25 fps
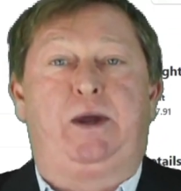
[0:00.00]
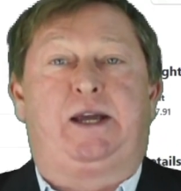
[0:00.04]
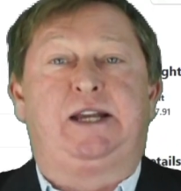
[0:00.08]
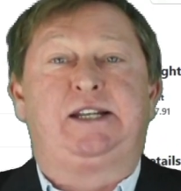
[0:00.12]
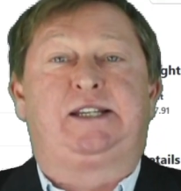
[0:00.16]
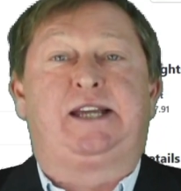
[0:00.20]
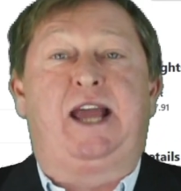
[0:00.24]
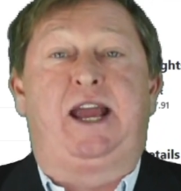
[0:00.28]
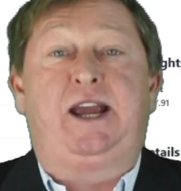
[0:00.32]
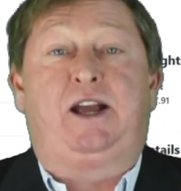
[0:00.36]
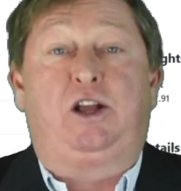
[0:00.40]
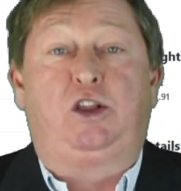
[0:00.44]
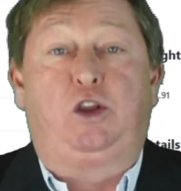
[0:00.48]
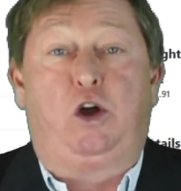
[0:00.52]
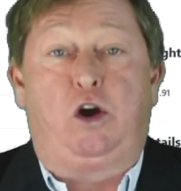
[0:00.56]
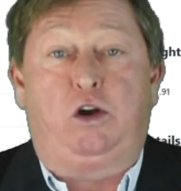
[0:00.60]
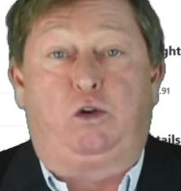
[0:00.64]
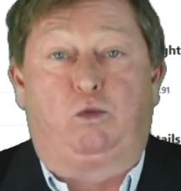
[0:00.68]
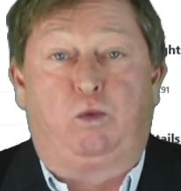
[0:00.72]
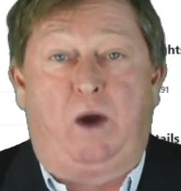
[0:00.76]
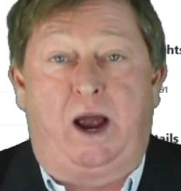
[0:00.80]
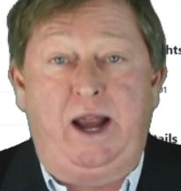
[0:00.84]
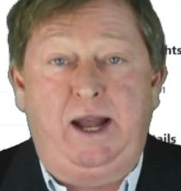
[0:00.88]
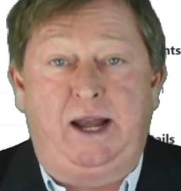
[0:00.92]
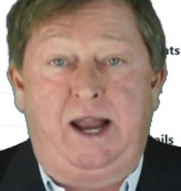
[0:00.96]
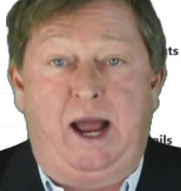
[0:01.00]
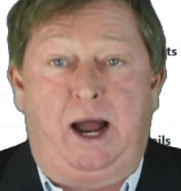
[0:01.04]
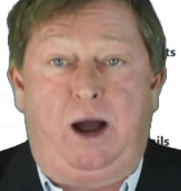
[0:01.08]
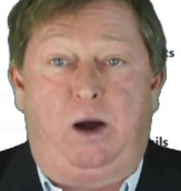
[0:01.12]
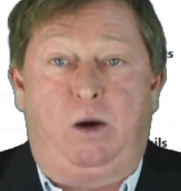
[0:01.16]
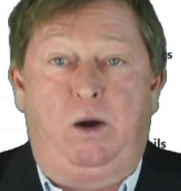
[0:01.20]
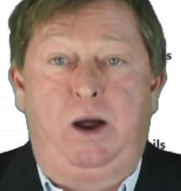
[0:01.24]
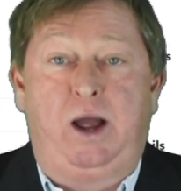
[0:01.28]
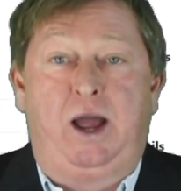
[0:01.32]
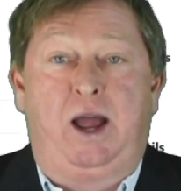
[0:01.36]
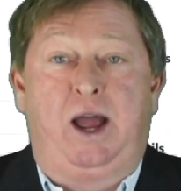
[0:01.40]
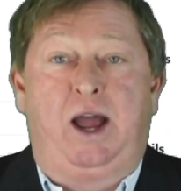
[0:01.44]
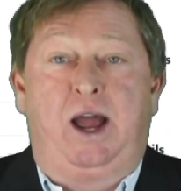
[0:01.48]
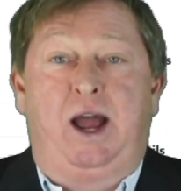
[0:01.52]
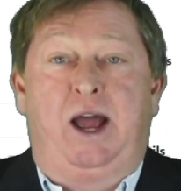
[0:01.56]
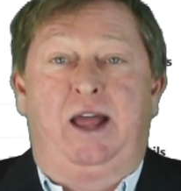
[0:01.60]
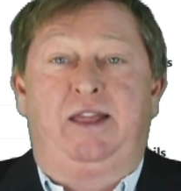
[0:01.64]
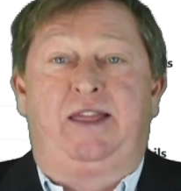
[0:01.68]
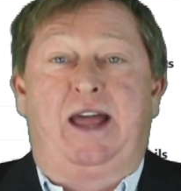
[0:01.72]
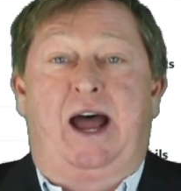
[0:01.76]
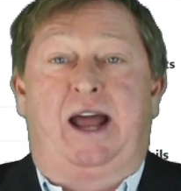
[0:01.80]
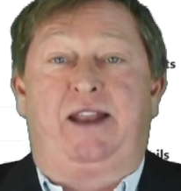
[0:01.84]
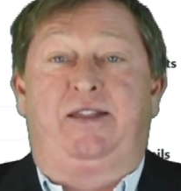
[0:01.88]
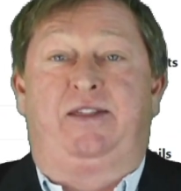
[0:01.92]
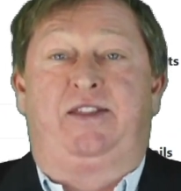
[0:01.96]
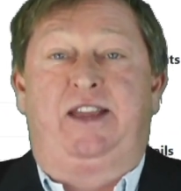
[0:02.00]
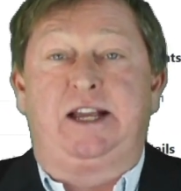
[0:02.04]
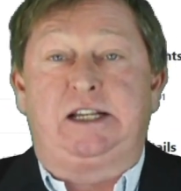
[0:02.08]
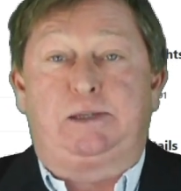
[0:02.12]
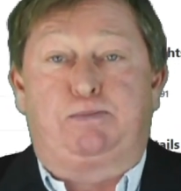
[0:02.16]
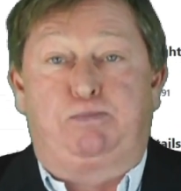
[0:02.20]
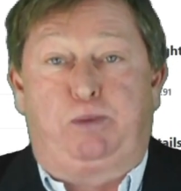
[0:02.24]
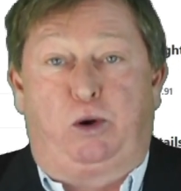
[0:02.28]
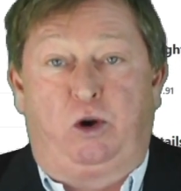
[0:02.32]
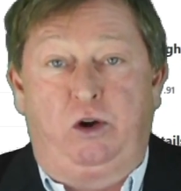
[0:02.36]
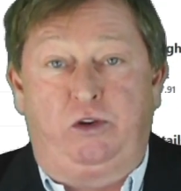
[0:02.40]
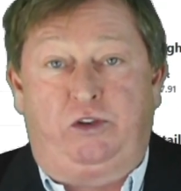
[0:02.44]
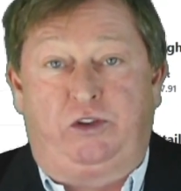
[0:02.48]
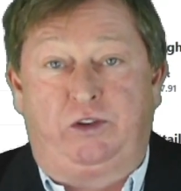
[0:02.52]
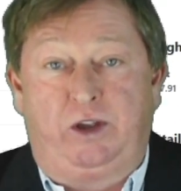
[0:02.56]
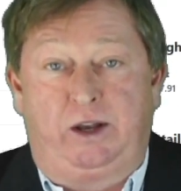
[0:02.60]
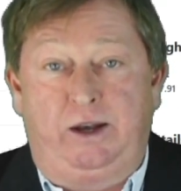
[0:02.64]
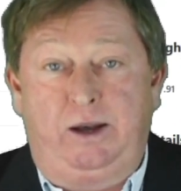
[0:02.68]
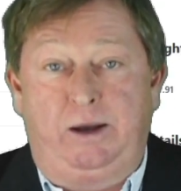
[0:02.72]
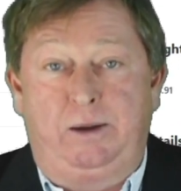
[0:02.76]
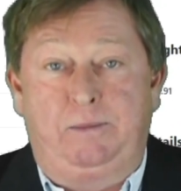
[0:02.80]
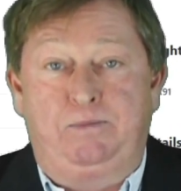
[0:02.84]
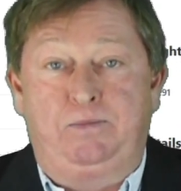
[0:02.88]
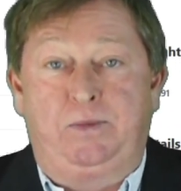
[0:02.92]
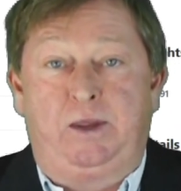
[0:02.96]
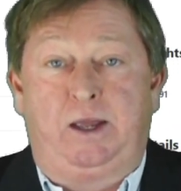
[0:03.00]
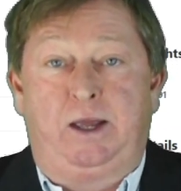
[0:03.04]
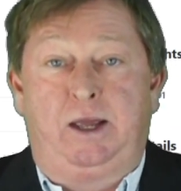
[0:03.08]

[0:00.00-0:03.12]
we can take a look right now that this person,